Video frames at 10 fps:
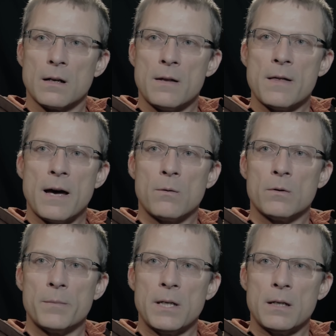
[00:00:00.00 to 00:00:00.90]
And that
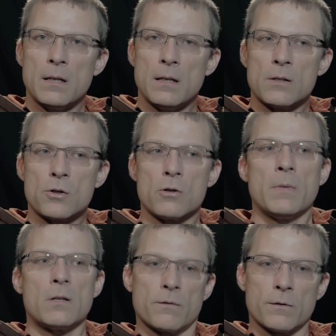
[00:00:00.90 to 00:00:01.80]
will be
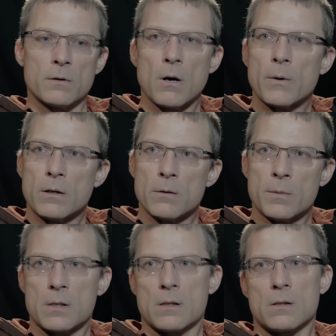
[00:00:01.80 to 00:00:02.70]
instrumental for growing your
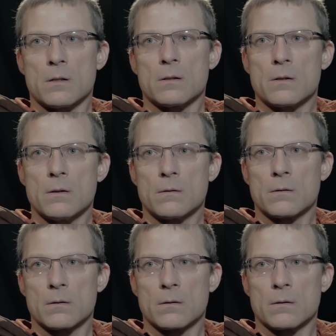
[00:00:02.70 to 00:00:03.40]
business also.